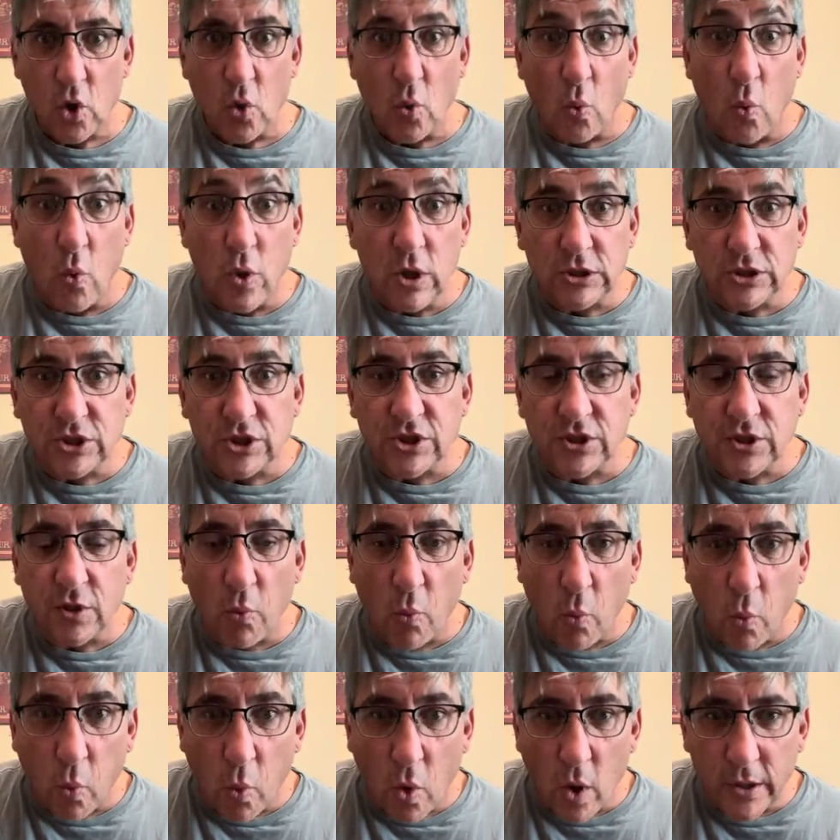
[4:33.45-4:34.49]
what's the
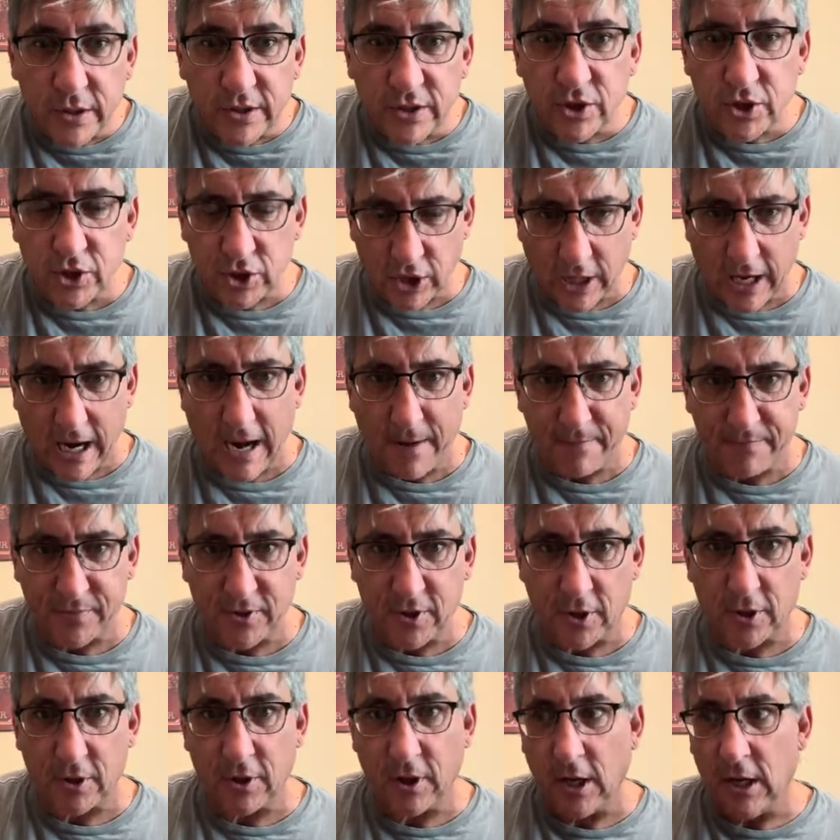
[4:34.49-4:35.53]
one
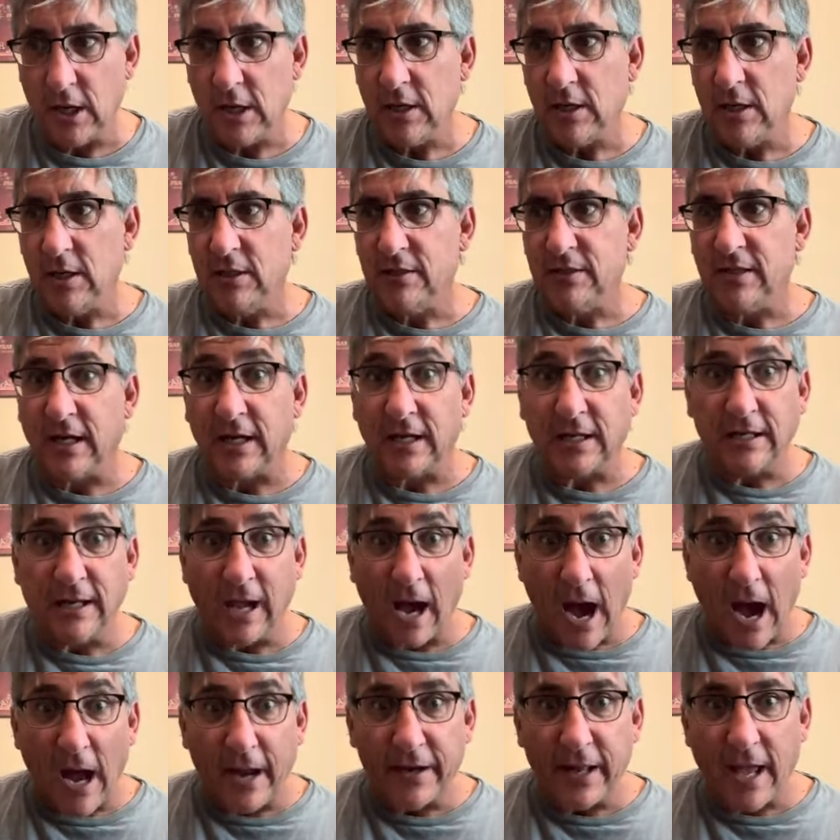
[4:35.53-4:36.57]
chapter that
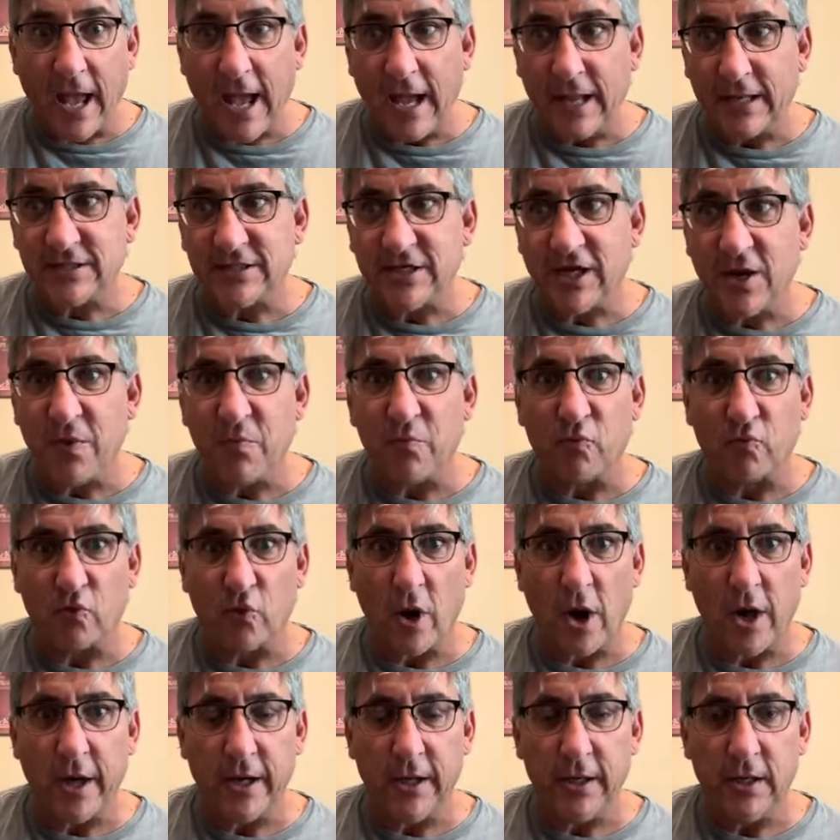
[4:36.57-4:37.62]
God has him
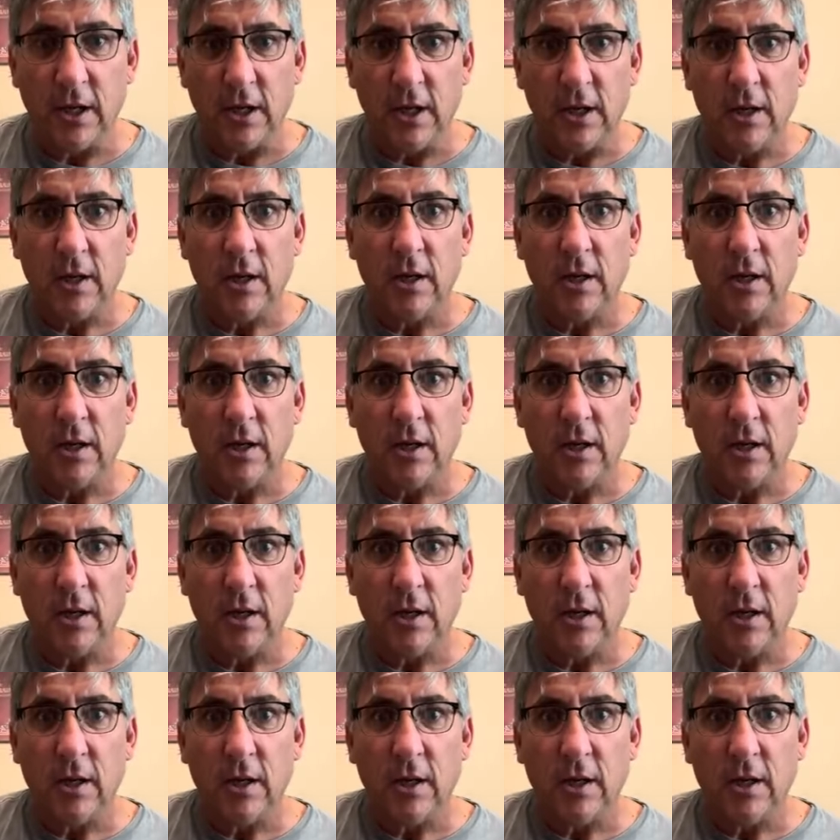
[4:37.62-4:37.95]
write?